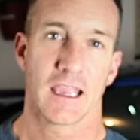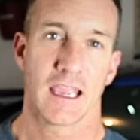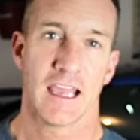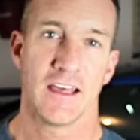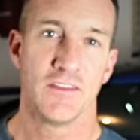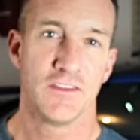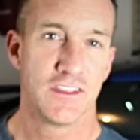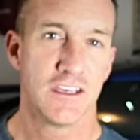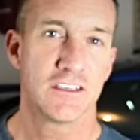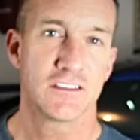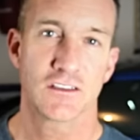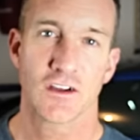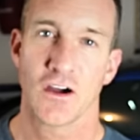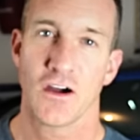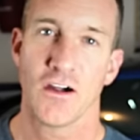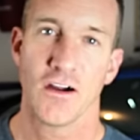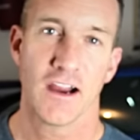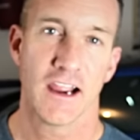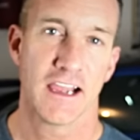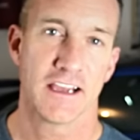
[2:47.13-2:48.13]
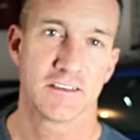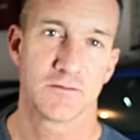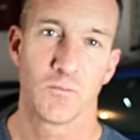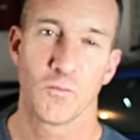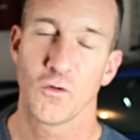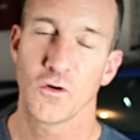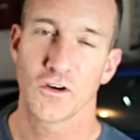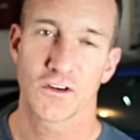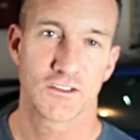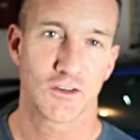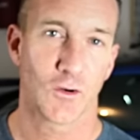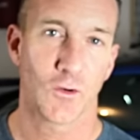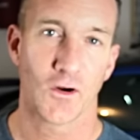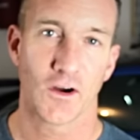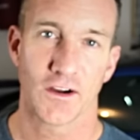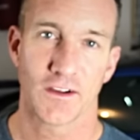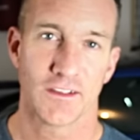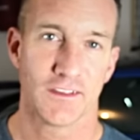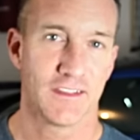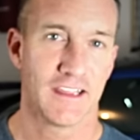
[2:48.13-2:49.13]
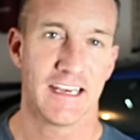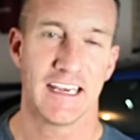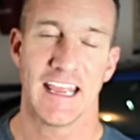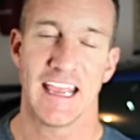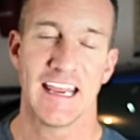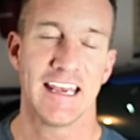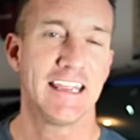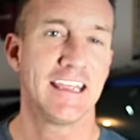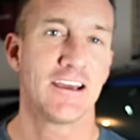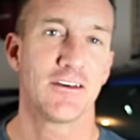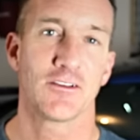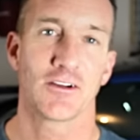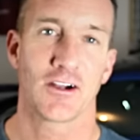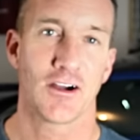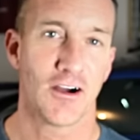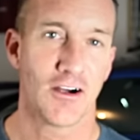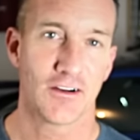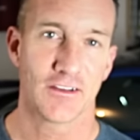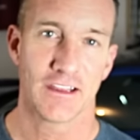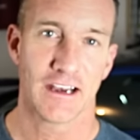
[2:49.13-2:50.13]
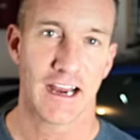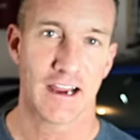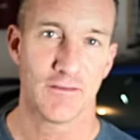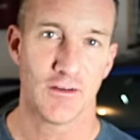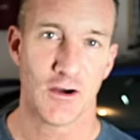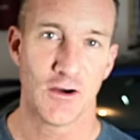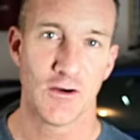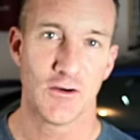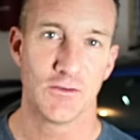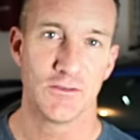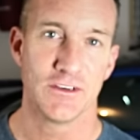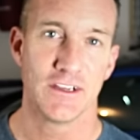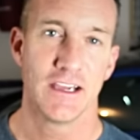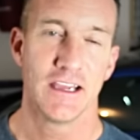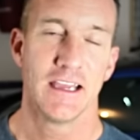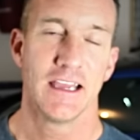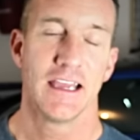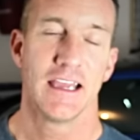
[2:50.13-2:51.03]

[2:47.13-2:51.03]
And this car has more torque than any other car that I've owned.